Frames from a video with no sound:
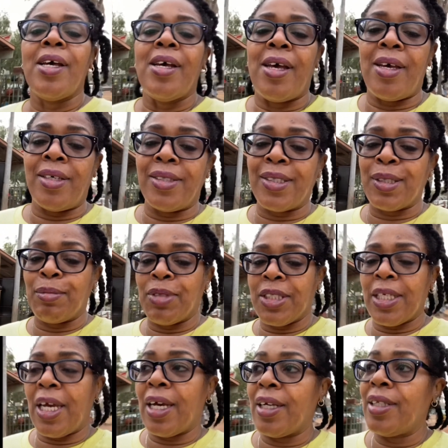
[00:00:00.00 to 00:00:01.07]
and some
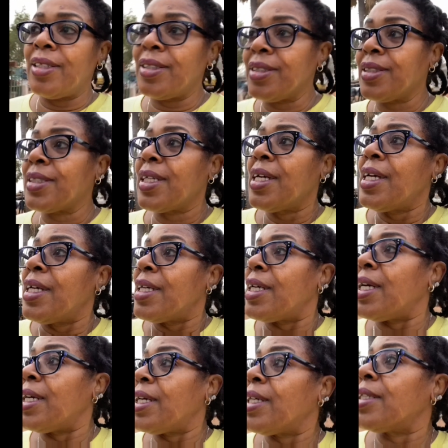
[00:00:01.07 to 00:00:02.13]
salads
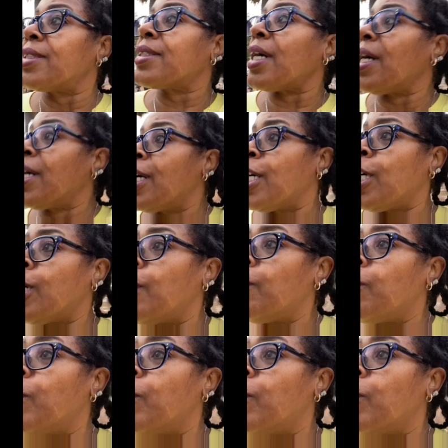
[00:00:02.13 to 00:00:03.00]
and um,